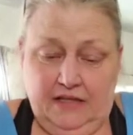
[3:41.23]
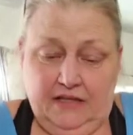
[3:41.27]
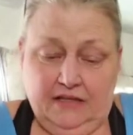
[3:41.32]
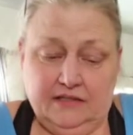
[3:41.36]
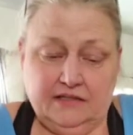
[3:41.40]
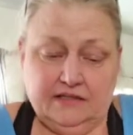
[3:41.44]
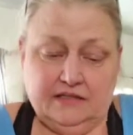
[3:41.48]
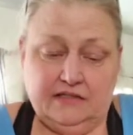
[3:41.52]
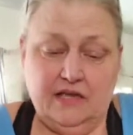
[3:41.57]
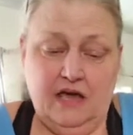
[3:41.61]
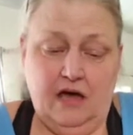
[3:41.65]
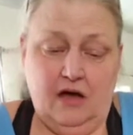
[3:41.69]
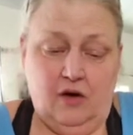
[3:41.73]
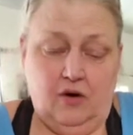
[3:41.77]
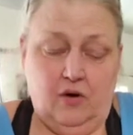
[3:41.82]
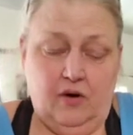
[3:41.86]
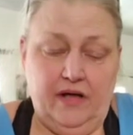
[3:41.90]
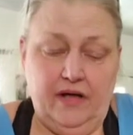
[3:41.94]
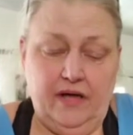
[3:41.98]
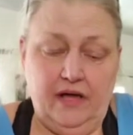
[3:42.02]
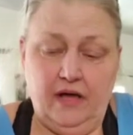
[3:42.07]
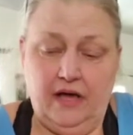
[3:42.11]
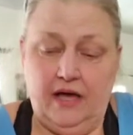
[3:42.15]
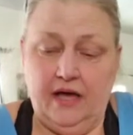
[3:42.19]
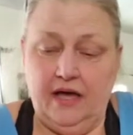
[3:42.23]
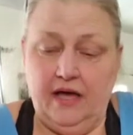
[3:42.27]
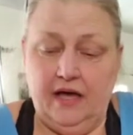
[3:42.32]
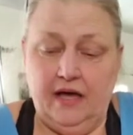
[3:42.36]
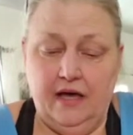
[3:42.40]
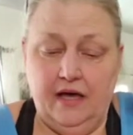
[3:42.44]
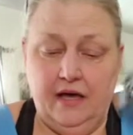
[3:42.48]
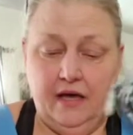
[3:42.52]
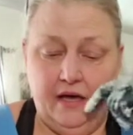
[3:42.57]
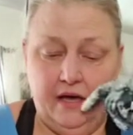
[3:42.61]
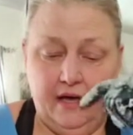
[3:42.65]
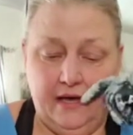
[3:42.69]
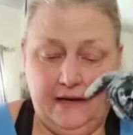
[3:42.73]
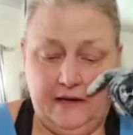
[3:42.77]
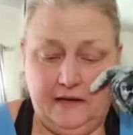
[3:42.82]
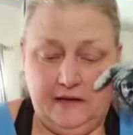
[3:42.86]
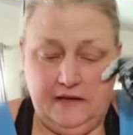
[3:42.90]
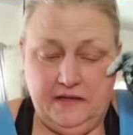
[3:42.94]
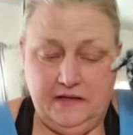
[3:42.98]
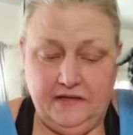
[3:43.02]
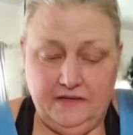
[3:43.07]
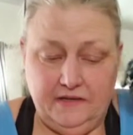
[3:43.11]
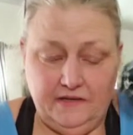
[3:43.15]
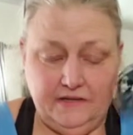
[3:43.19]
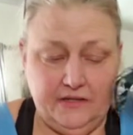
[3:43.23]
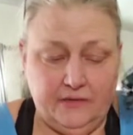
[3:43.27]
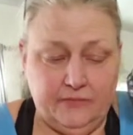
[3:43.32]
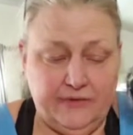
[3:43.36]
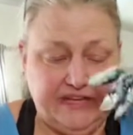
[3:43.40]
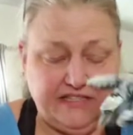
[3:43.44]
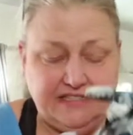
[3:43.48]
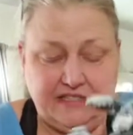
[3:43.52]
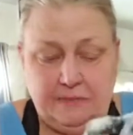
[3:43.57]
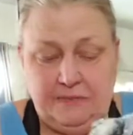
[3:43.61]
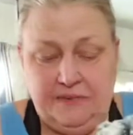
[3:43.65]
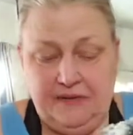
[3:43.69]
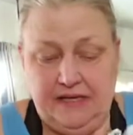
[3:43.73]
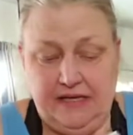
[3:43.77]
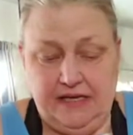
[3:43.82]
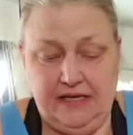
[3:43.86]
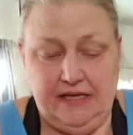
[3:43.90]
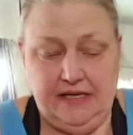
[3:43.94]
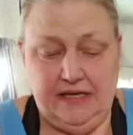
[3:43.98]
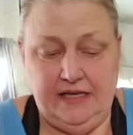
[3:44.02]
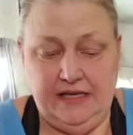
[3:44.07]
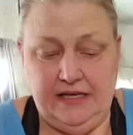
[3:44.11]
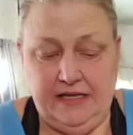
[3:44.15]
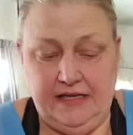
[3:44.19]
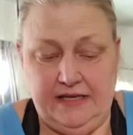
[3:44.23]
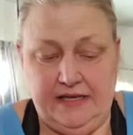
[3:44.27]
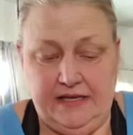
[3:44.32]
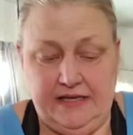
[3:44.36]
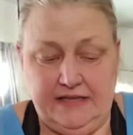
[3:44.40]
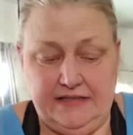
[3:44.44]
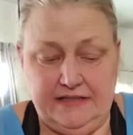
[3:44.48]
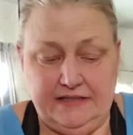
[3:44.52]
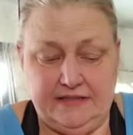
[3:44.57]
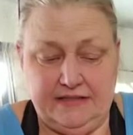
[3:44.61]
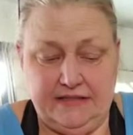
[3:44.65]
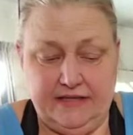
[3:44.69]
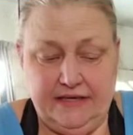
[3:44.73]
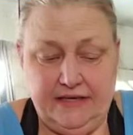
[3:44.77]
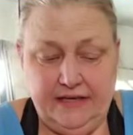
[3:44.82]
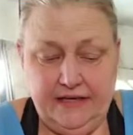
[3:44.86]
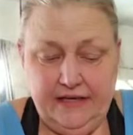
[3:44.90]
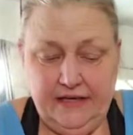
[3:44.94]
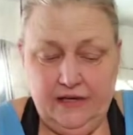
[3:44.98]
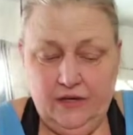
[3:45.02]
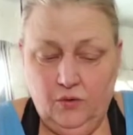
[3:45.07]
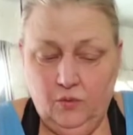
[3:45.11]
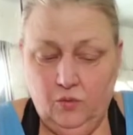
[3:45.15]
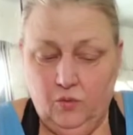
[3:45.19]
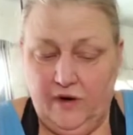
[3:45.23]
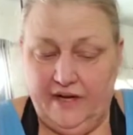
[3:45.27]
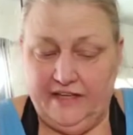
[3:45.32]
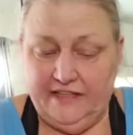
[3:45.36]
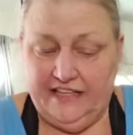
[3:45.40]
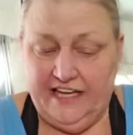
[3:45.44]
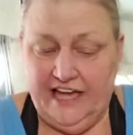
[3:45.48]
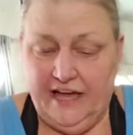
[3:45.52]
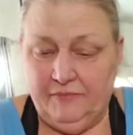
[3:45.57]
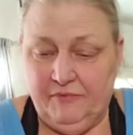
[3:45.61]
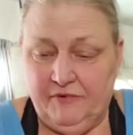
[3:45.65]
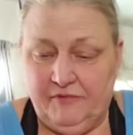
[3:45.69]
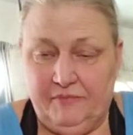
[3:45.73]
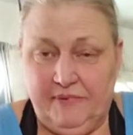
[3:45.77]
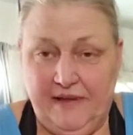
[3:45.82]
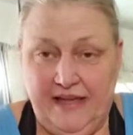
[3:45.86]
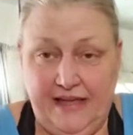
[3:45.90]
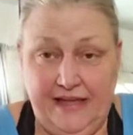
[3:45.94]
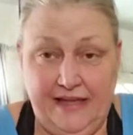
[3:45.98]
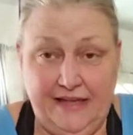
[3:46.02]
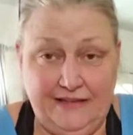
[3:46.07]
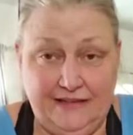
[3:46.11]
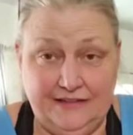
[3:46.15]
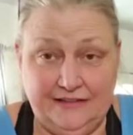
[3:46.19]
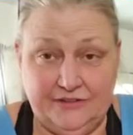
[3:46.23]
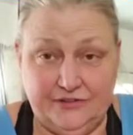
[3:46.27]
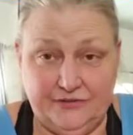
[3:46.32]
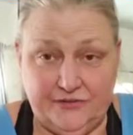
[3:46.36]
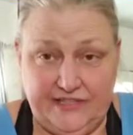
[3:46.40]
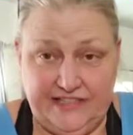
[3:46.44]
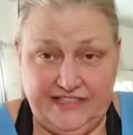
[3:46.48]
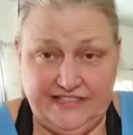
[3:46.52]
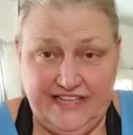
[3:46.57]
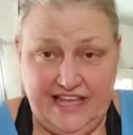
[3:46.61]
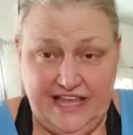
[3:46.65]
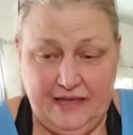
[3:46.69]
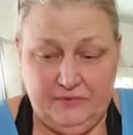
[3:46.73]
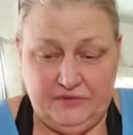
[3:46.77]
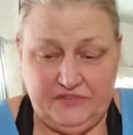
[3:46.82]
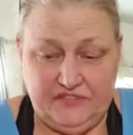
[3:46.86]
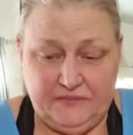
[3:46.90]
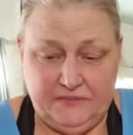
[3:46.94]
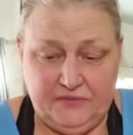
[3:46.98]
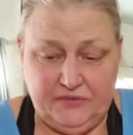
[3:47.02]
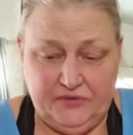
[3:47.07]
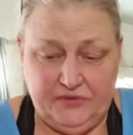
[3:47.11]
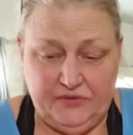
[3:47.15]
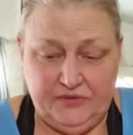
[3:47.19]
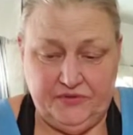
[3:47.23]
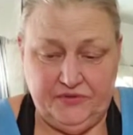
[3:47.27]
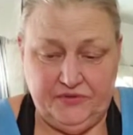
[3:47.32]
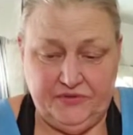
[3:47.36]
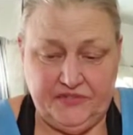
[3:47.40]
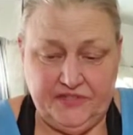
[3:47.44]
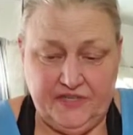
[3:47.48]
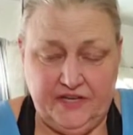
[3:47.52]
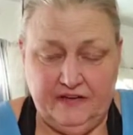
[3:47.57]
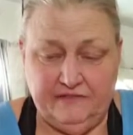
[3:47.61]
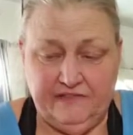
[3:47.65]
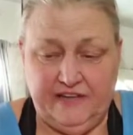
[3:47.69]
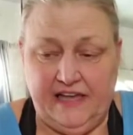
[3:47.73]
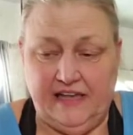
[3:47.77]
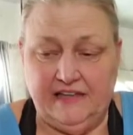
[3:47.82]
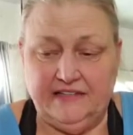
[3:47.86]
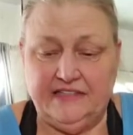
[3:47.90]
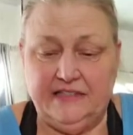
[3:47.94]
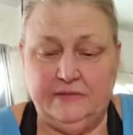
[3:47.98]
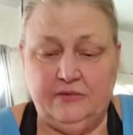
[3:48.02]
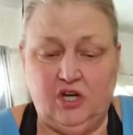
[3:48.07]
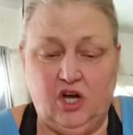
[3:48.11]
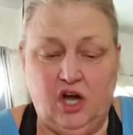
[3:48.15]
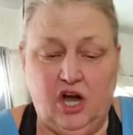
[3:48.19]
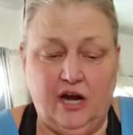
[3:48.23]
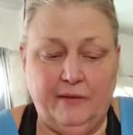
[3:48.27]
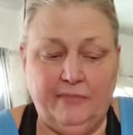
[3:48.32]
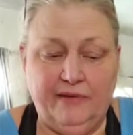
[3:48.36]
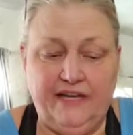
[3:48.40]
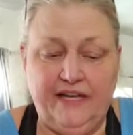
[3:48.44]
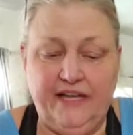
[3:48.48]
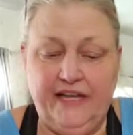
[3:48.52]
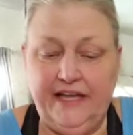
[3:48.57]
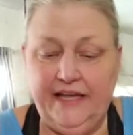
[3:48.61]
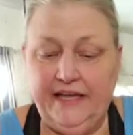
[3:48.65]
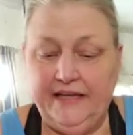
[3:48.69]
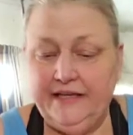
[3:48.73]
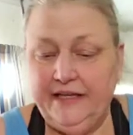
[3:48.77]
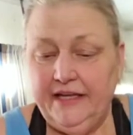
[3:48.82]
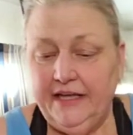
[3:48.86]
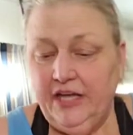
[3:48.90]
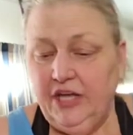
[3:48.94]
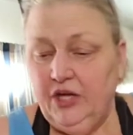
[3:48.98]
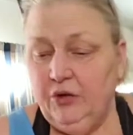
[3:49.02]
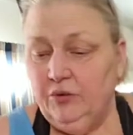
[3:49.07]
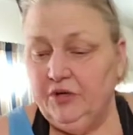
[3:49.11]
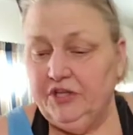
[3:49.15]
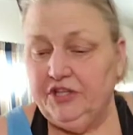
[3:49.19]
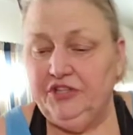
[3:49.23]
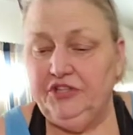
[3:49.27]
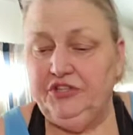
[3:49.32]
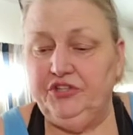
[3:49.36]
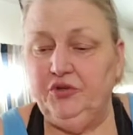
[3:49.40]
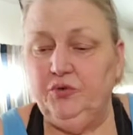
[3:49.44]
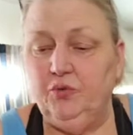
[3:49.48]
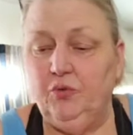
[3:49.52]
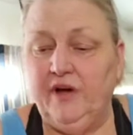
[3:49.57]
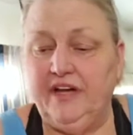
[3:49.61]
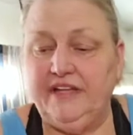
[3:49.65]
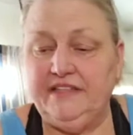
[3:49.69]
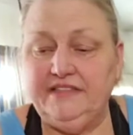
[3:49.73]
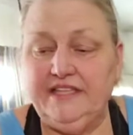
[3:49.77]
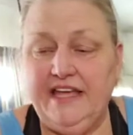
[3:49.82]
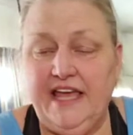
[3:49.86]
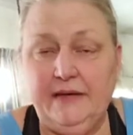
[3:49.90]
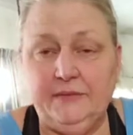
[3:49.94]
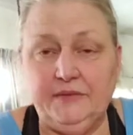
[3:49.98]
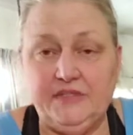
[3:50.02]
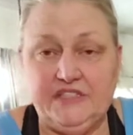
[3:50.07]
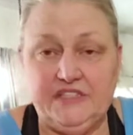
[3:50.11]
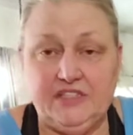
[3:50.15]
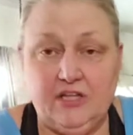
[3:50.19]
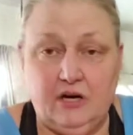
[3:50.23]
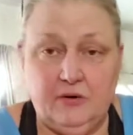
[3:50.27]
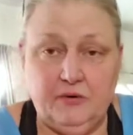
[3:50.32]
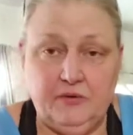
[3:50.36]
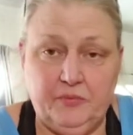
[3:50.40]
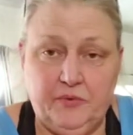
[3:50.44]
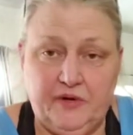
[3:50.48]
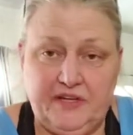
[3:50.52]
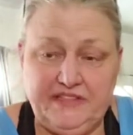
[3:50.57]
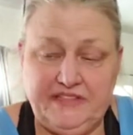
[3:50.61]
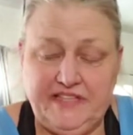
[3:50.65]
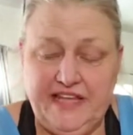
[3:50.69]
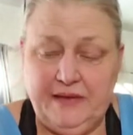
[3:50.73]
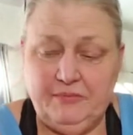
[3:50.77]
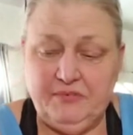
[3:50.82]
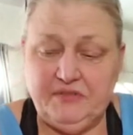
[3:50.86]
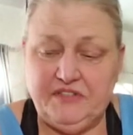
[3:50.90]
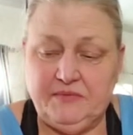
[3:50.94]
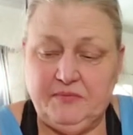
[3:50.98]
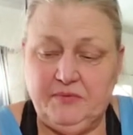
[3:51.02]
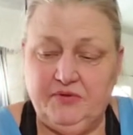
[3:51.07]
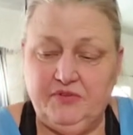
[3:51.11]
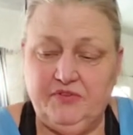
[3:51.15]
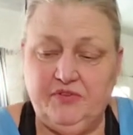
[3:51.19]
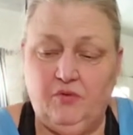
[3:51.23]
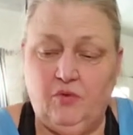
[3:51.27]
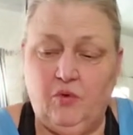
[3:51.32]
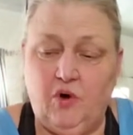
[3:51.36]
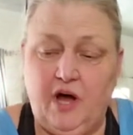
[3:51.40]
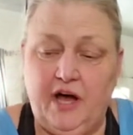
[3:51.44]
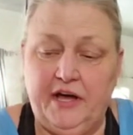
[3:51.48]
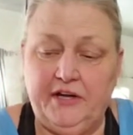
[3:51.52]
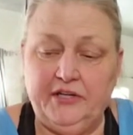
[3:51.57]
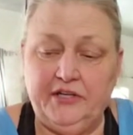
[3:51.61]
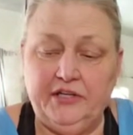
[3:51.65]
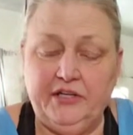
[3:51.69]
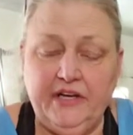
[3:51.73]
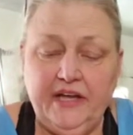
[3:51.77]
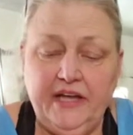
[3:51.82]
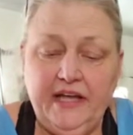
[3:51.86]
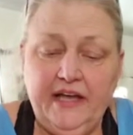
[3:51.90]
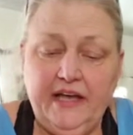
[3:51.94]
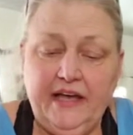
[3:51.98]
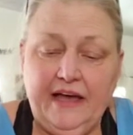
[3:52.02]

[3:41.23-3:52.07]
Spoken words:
So, the recipe is 1 cup of paint, 3 tablespoons of calcium carbonate. We're going to start with 1 tablespoon of water.